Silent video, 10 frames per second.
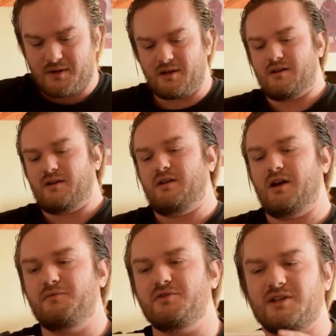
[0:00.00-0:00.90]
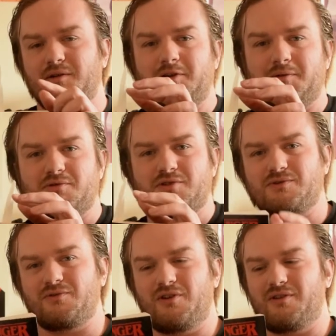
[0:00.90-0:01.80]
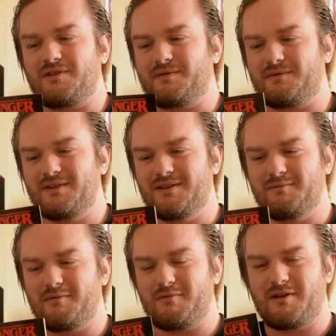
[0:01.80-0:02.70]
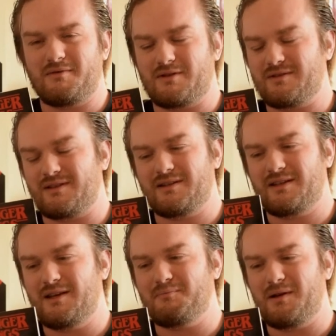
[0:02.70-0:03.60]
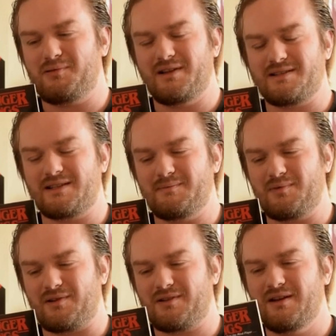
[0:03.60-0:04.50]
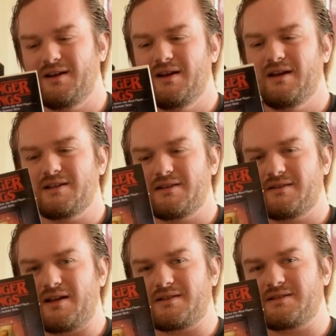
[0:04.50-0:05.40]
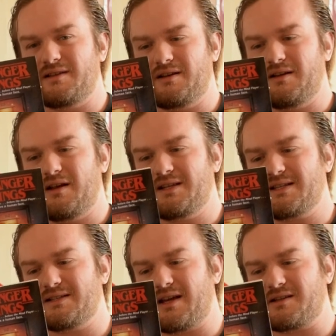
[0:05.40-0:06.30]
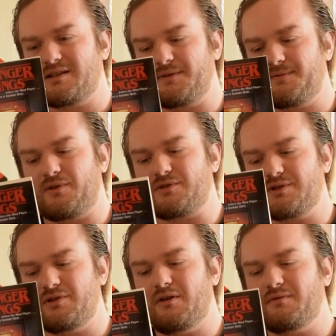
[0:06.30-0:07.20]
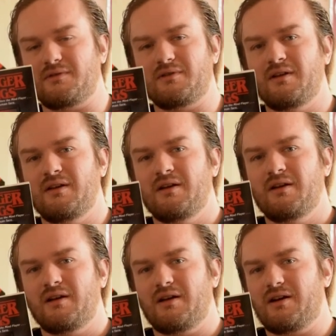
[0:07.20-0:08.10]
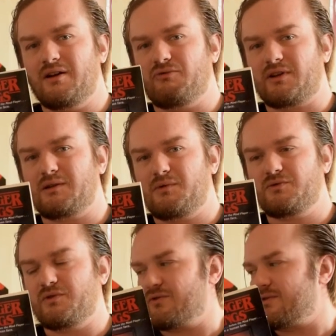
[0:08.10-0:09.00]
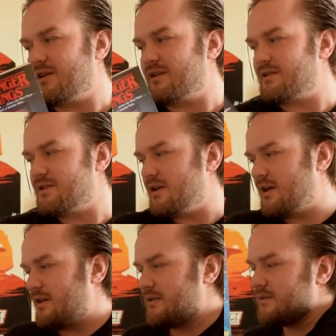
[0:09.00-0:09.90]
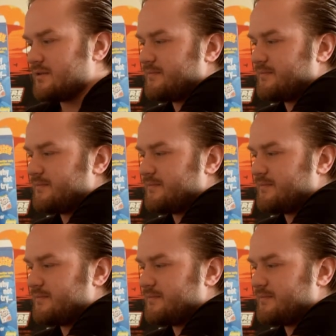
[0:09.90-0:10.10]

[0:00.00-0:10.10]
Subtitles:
I'm using a paper straw to remember to keep my place in the book. This is actually the first novel written about Stranger Things, and